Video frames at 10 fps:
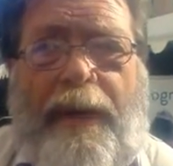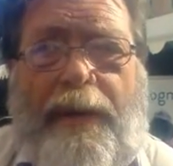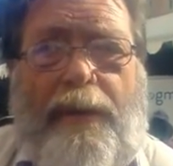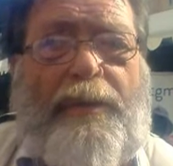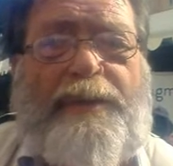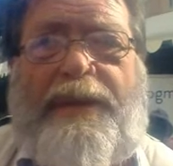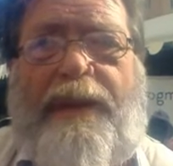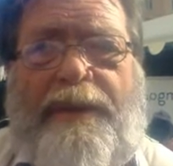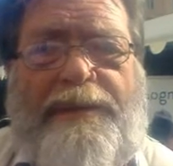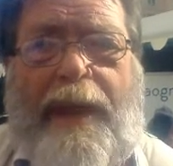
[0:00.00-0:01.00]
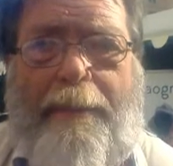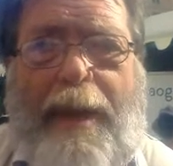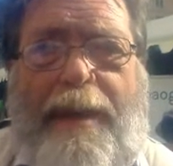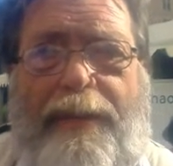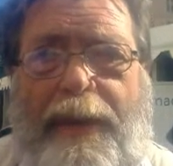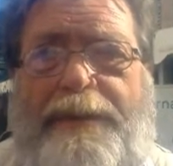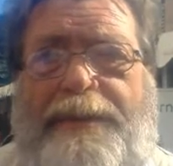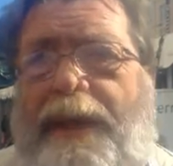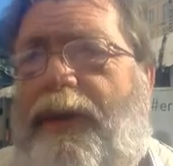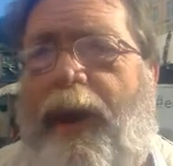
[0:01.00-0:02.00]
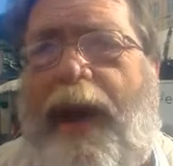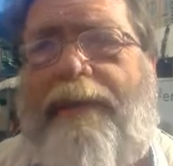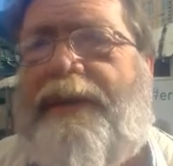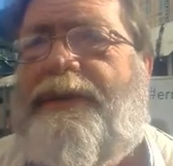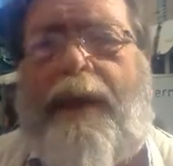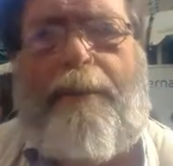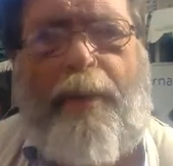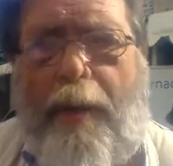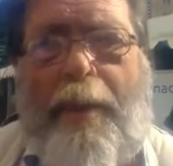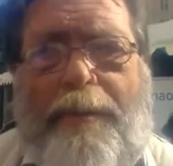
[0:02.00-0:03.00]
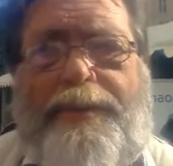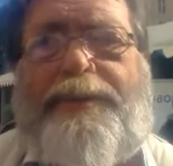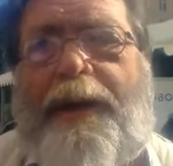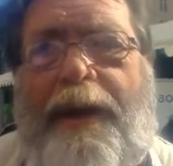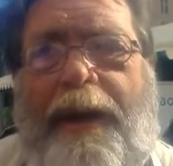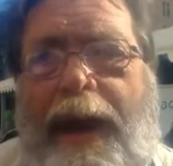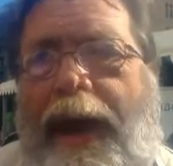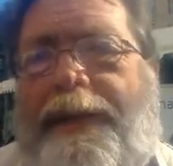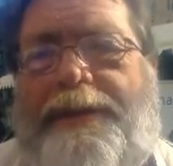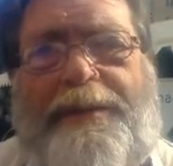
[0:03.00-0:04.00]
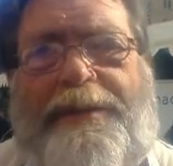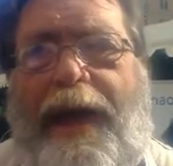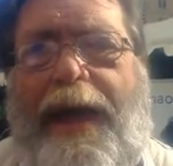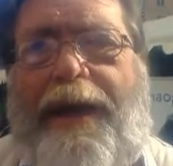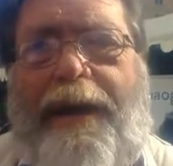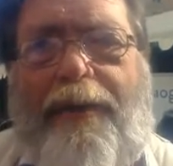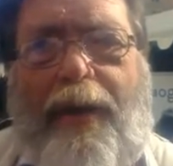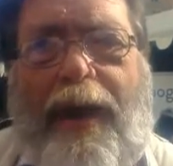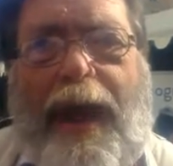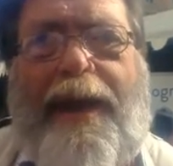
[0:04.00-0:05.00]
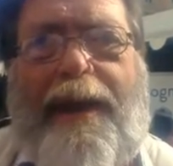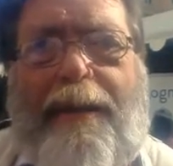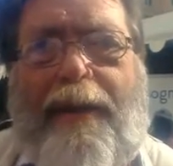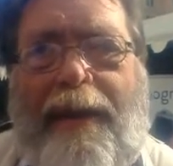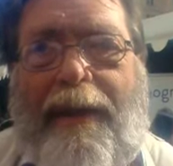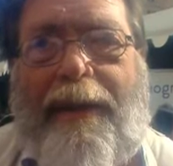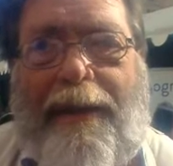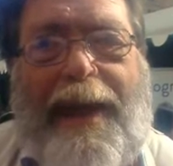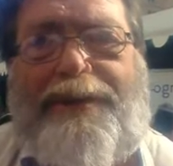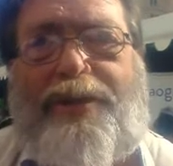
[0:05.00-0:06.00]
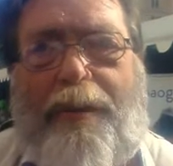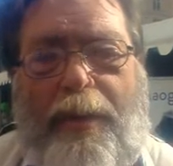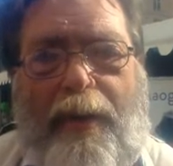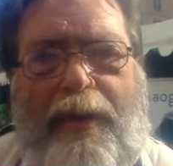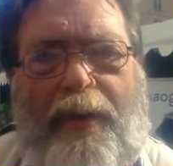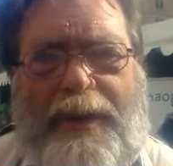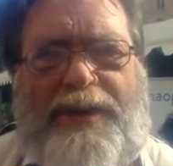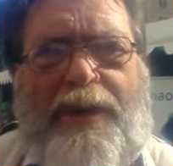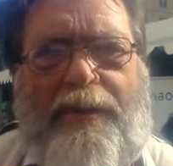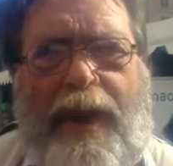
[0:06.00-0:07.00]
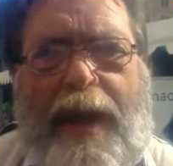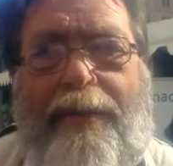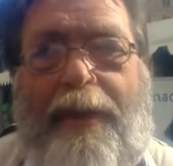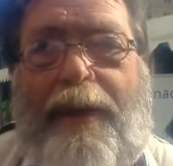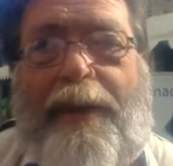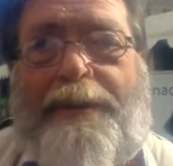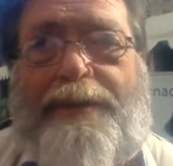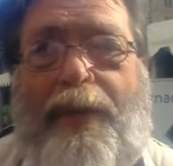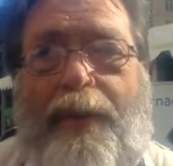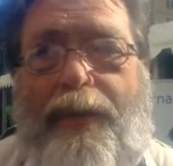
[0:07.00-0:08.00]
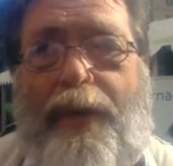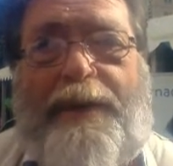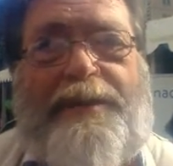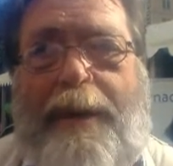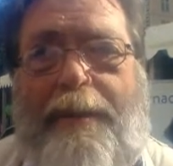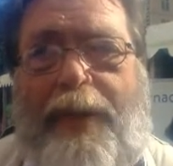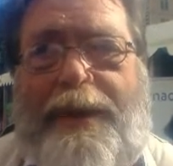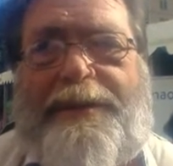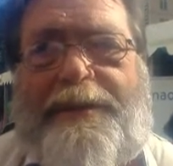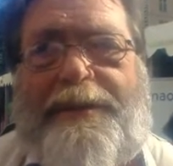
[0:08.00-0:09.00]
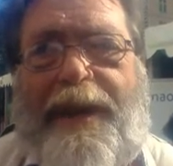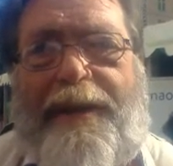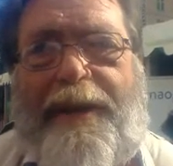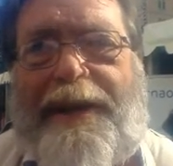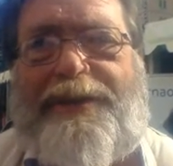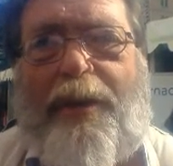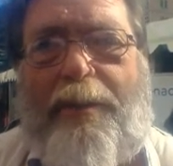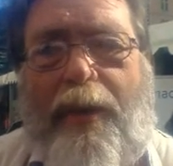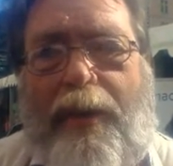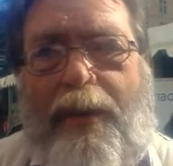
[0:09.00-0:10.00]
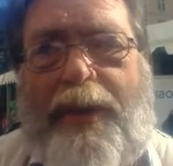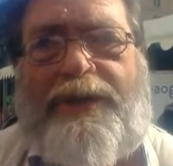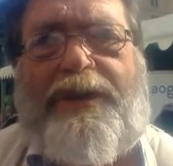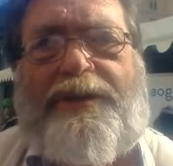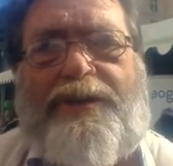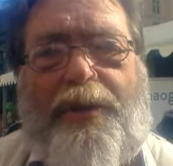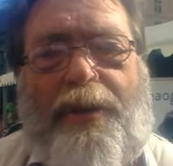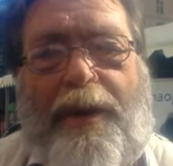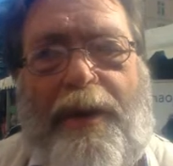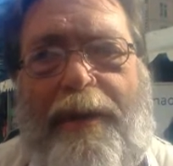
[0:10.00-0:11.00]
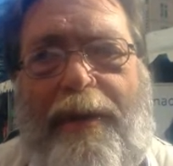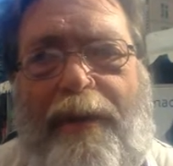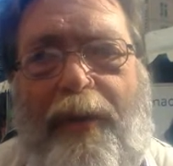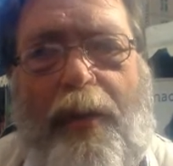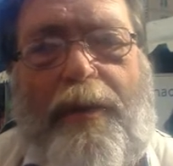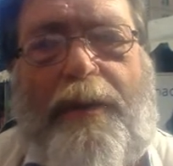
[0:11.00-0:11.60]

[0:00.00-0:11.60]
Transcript: you receive the same benefits and you have the same problems as any any natural born Norwegian would have. So, for the same reasons that a natural born Norwegian should uh, vote,